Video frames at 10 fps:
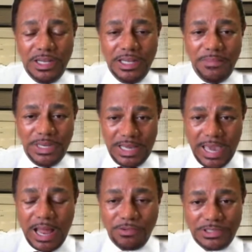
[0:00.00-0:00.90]
limited
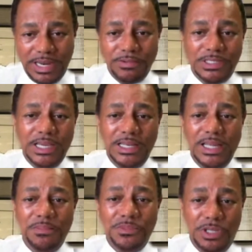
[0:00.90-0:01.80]
calories that I was
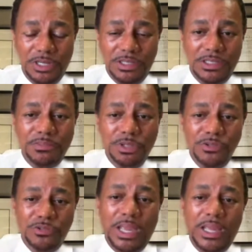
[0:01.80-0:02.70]
taking in attempt to
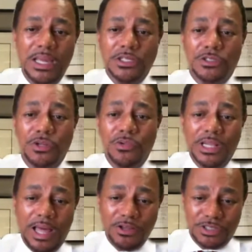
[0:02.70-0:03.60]
lose weight. So
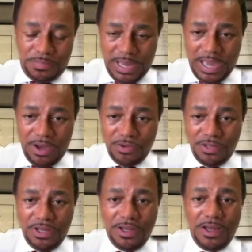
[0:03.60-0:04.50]
lost a
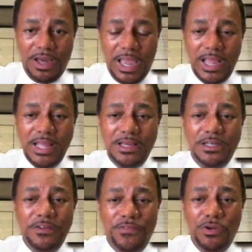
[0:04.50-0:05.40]
pound, ate
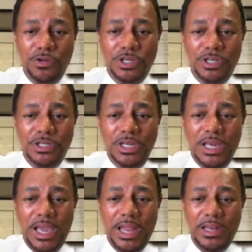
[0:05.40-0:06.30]
good, felt good.
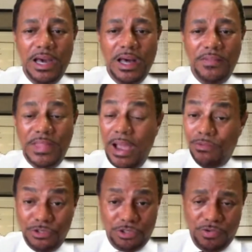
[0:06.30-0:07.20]
And
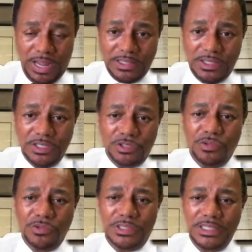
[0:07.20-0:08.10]
that was great. And
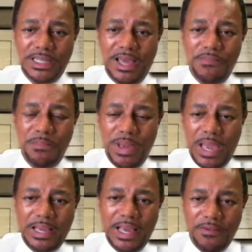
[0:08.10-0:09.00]
so since I've been
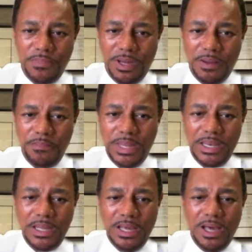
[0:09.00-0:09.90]
back, I've
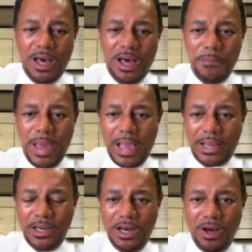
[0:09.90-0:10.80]
been
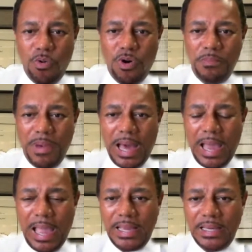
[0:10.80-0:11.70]
back on
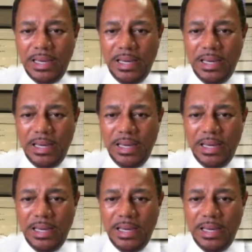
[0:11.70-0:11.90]
my